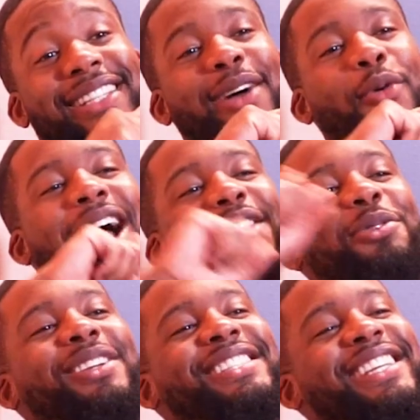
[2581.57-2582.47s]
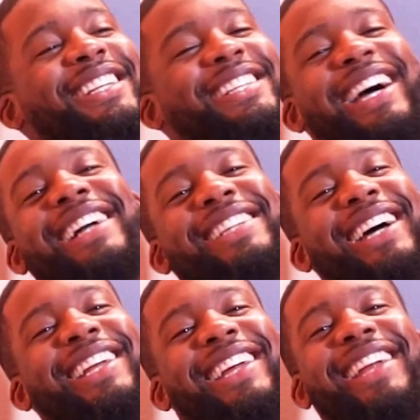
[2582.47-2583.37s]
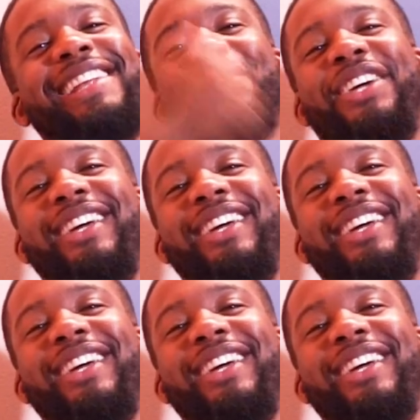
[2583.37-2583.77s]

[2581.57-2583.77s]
Like, why do you want to see the Titanic anyway?